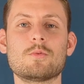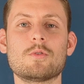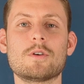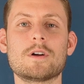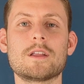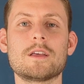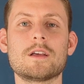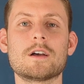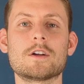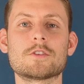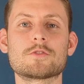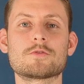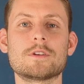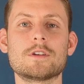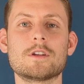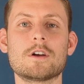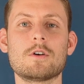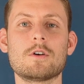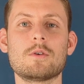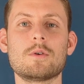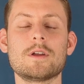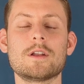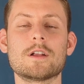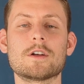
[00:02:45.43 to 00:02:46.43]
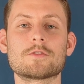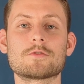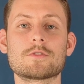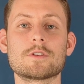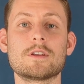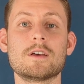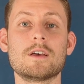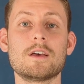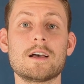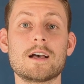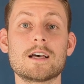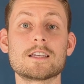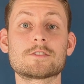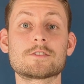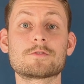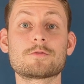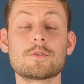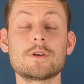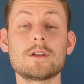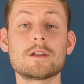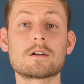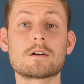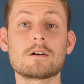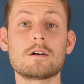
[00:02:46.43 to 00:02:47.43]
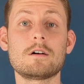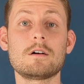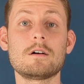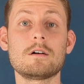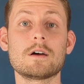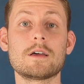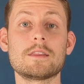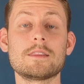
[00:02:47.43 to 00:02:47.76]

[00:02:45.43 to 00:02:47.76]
1-800, and 0800 as free to call,